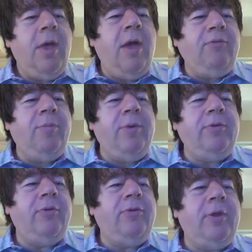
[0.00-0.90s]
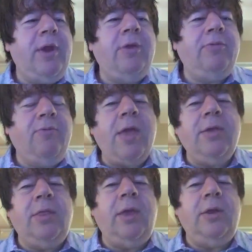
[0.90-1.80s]
every business today is
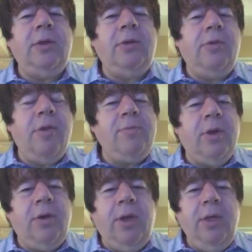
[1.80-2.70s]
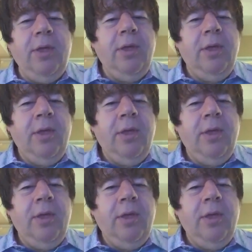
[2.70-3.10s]
regulated to some degree,